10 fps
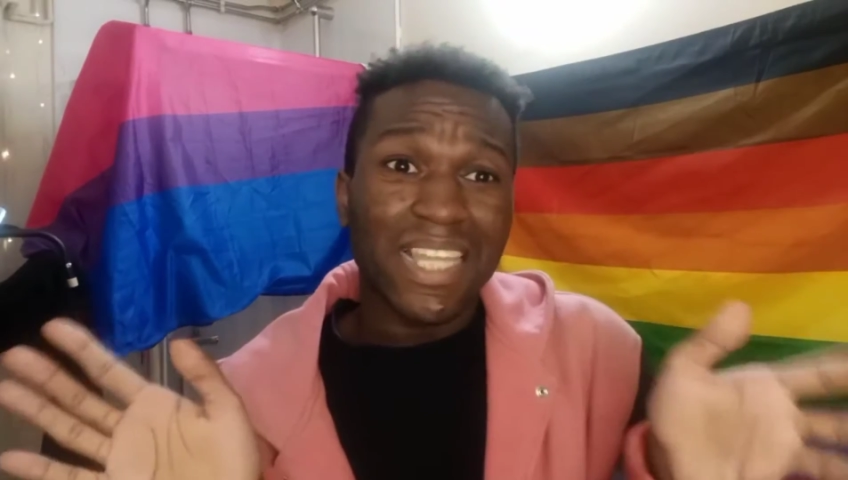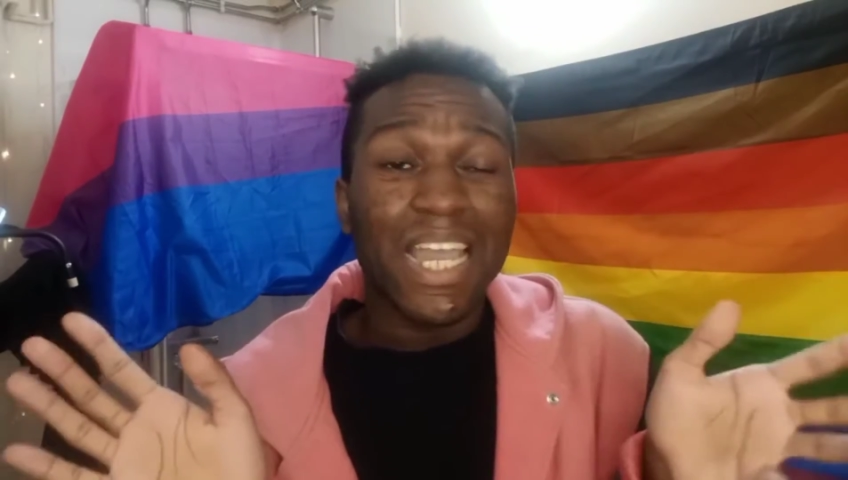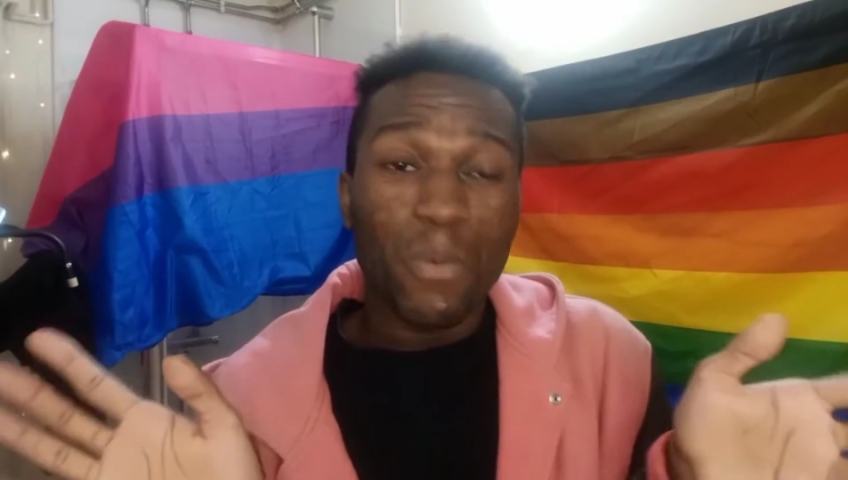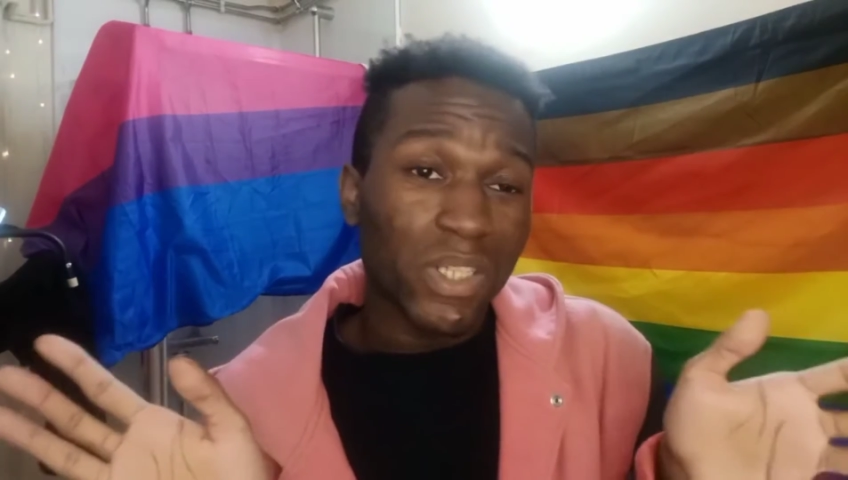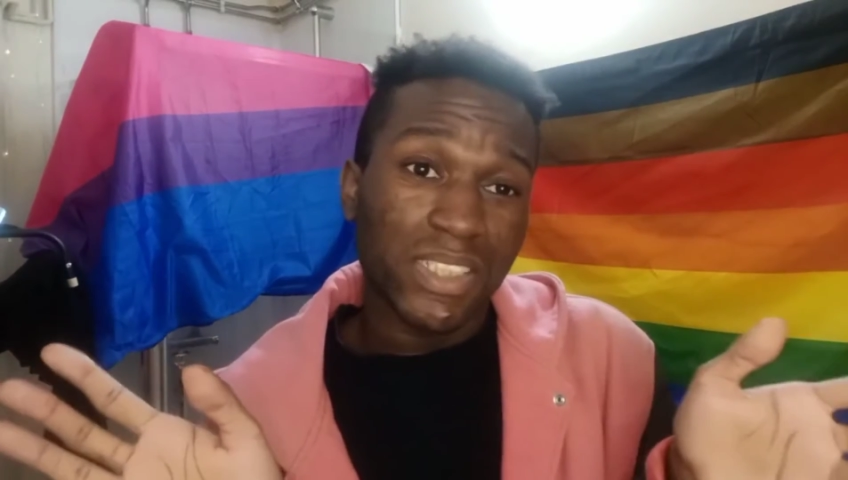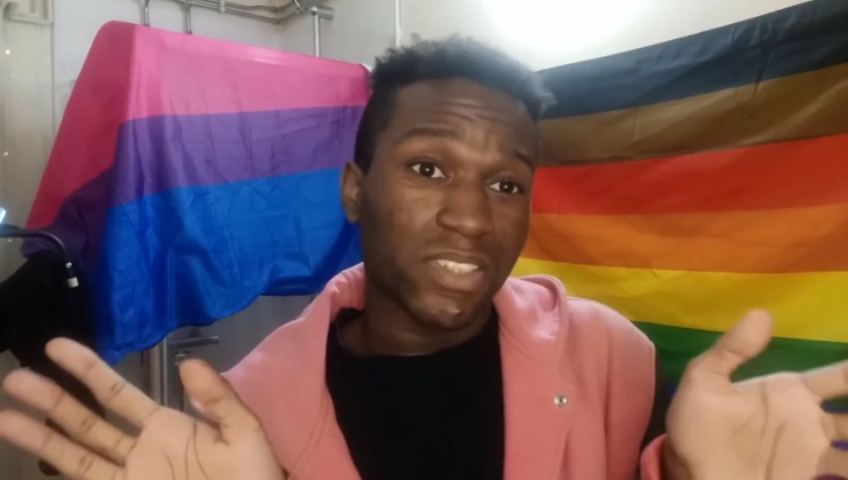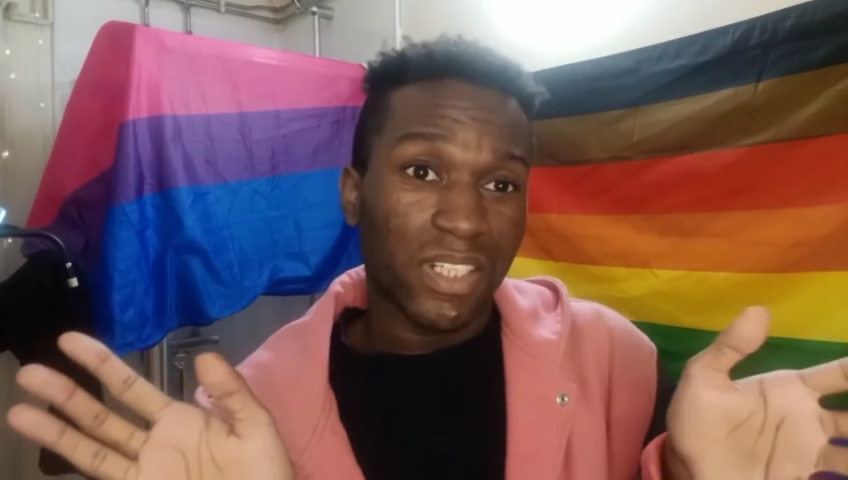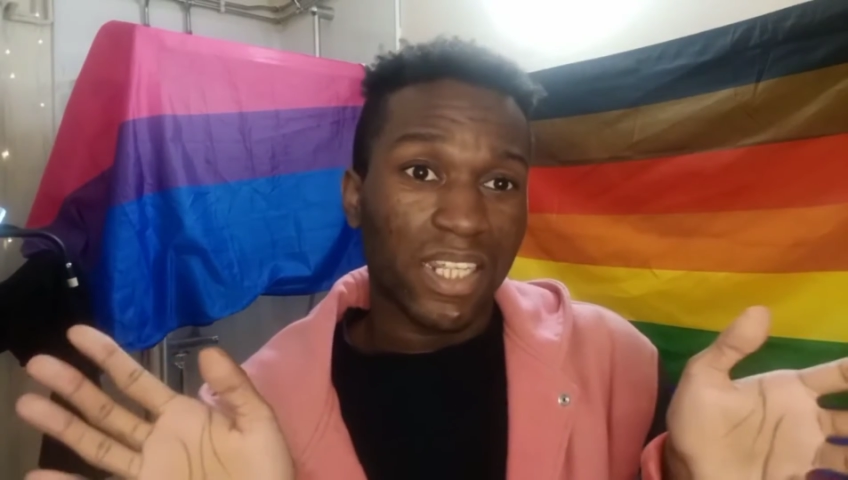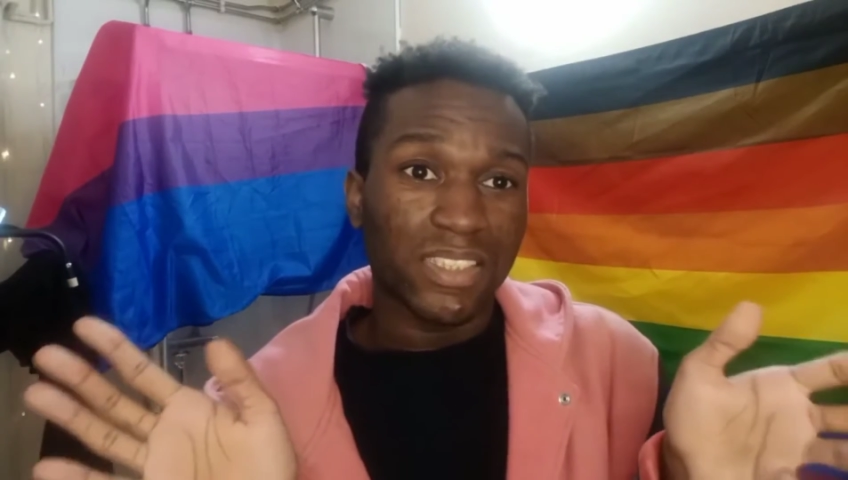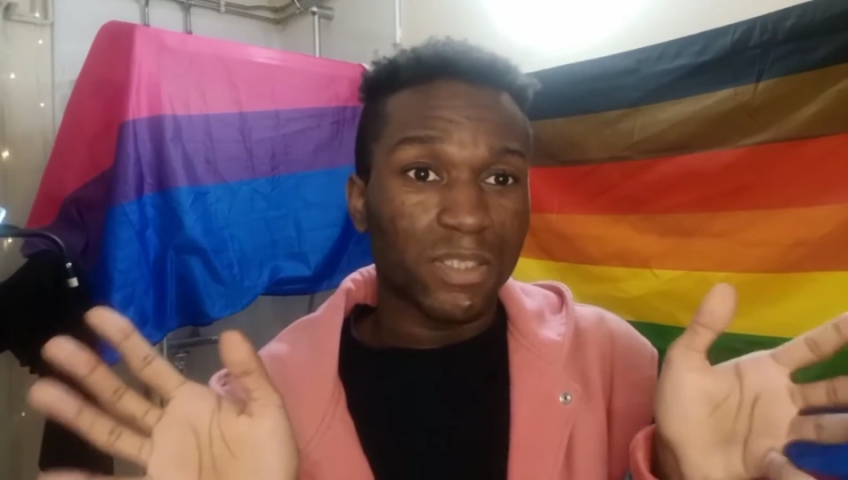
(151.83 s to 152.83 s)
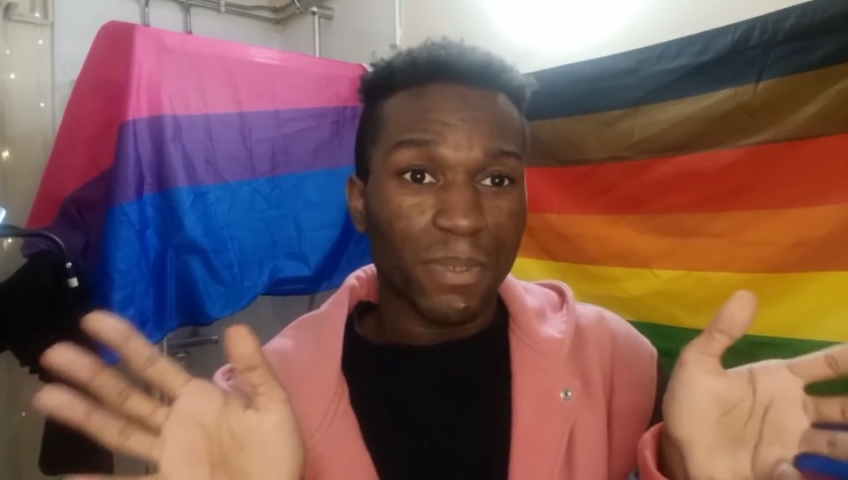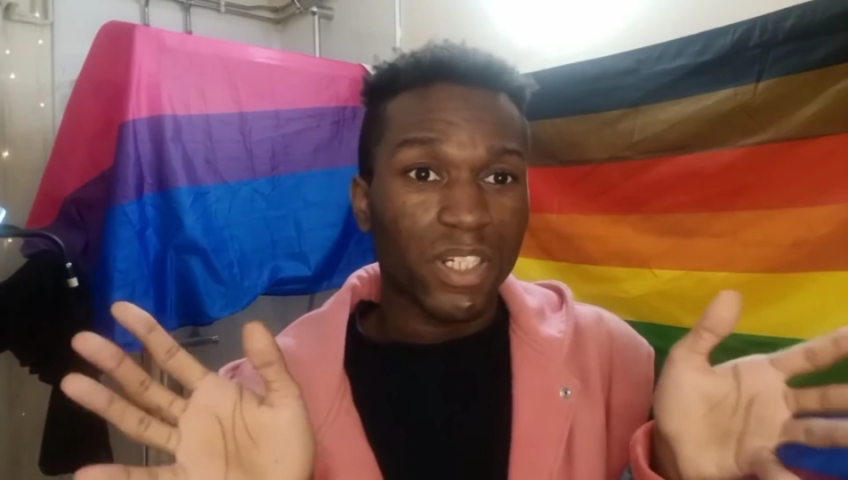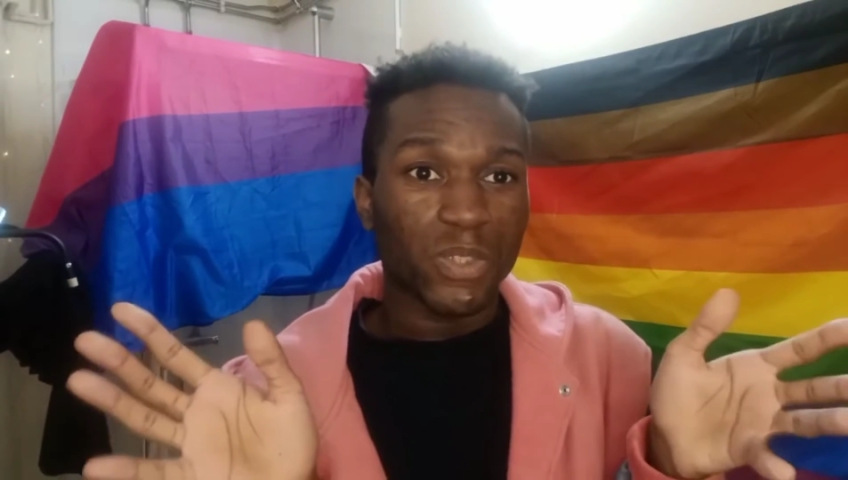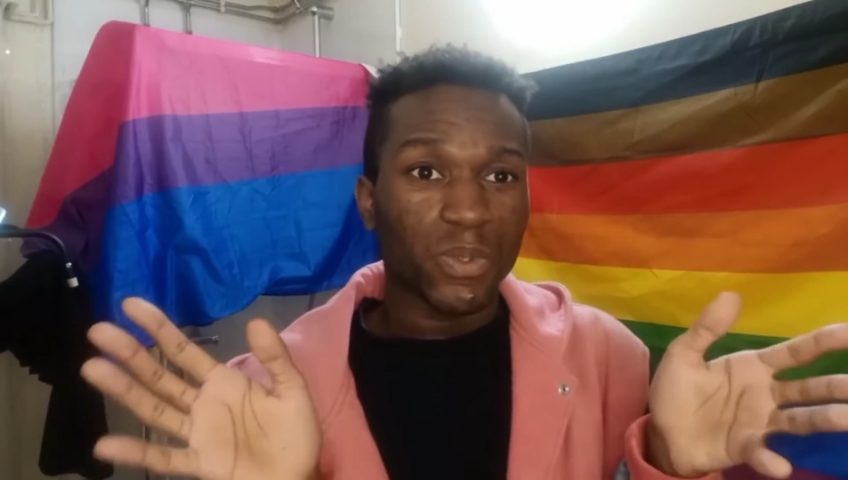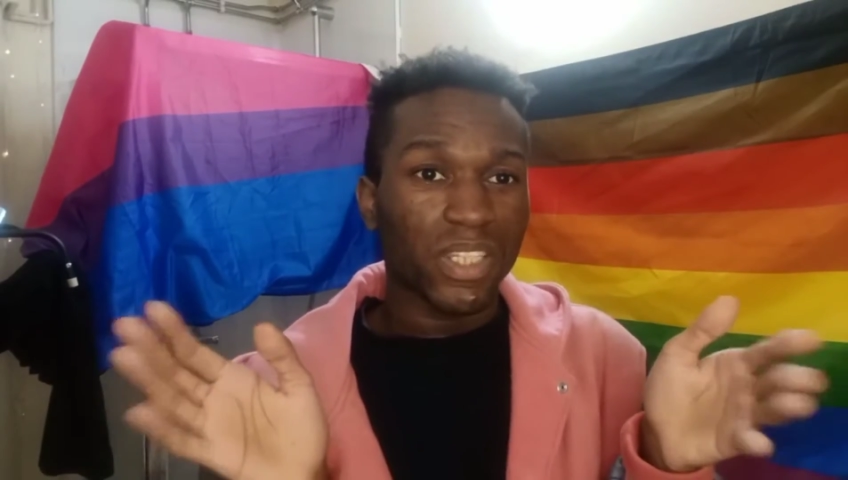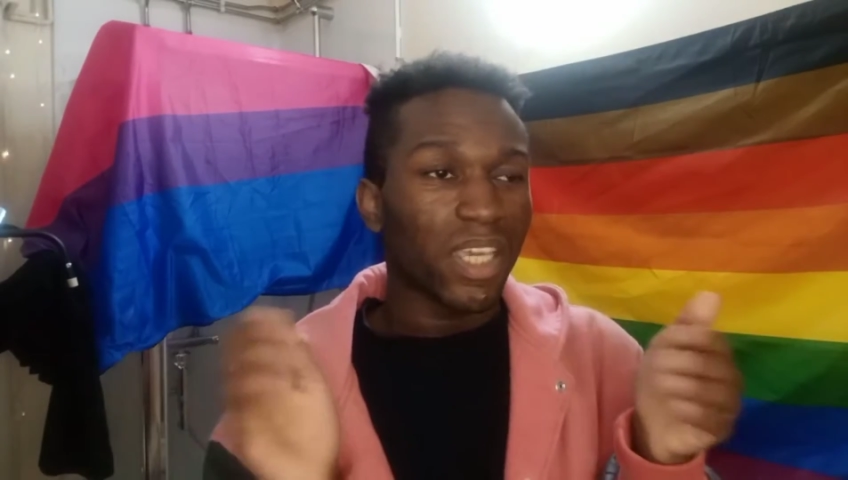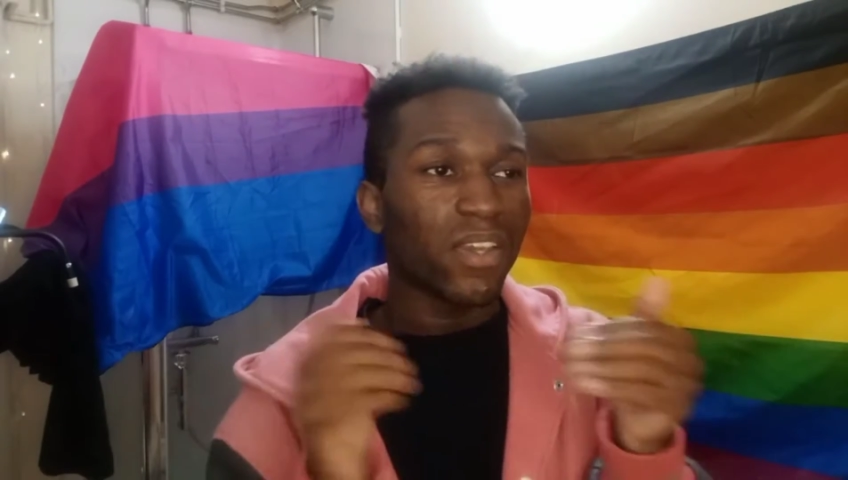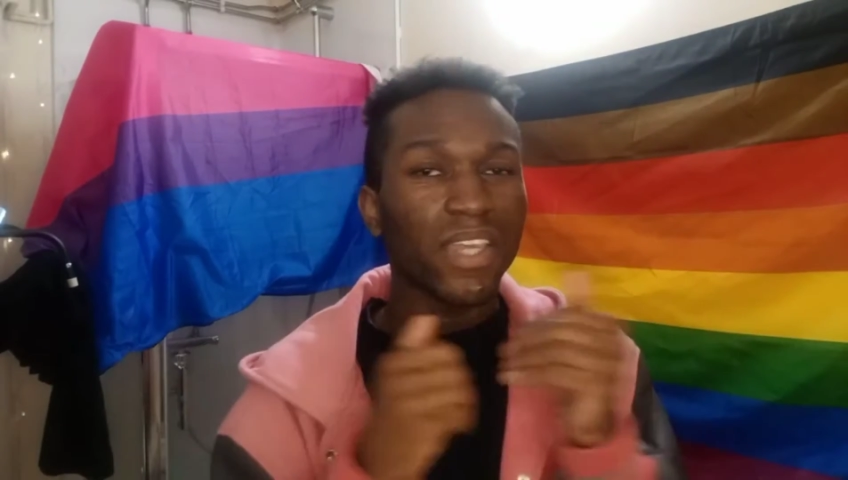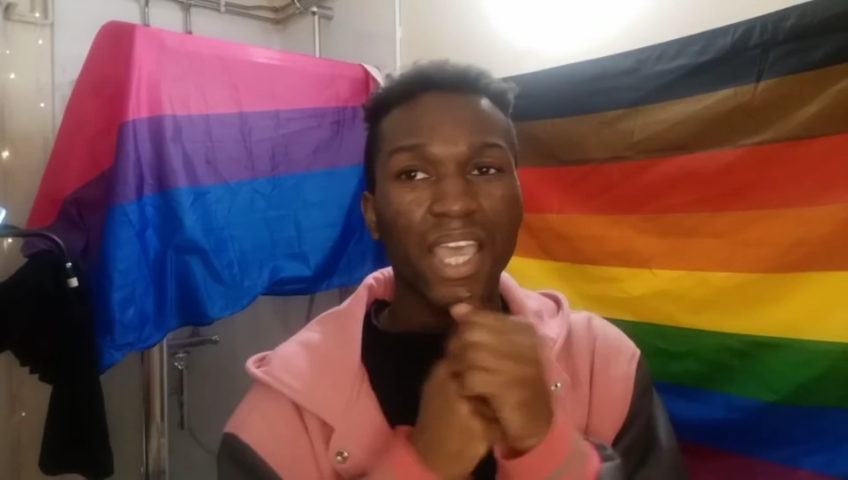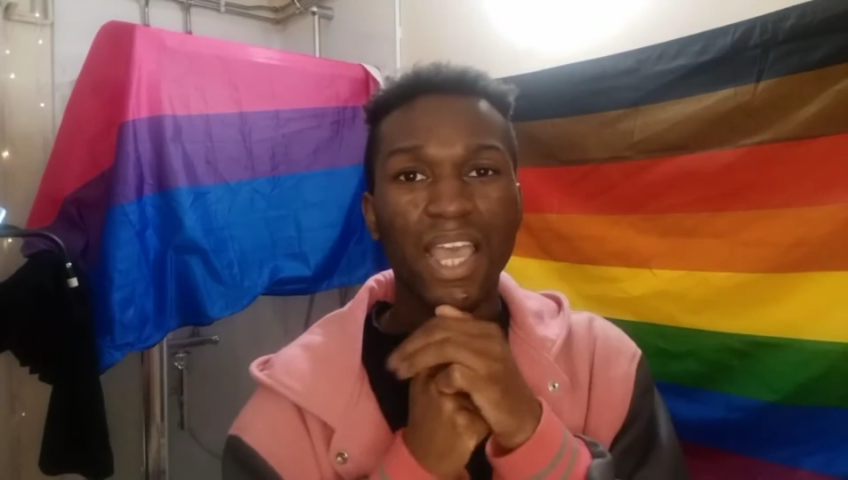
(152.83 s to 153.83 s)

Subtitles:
that I want to study, to be honest with you?